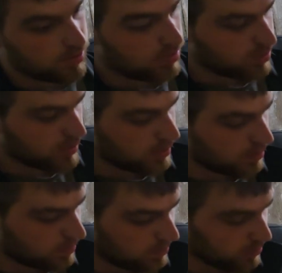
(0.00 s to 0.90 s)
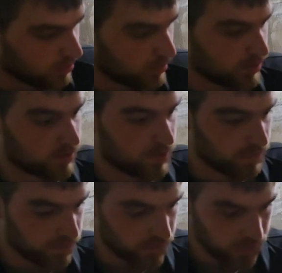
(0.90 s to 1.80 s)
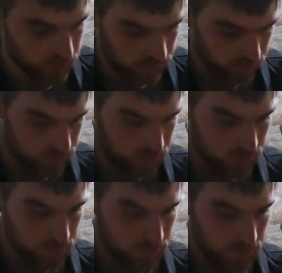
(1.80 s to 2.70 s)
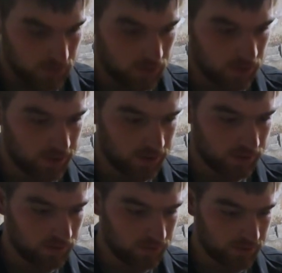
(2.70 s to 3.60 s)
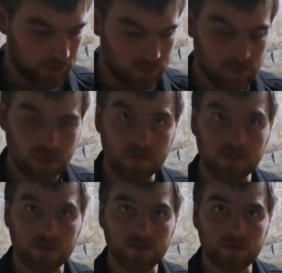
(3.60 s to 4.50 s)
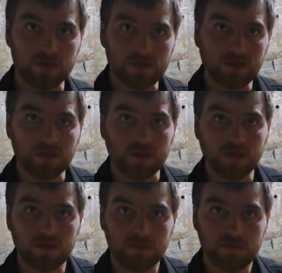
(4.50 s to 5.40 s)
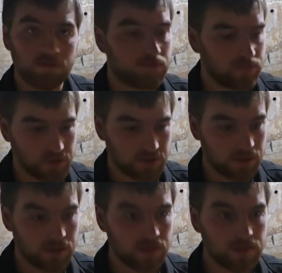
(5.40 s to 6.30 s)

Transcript: totally out of the water except for your line going down through and your sinker. That's it.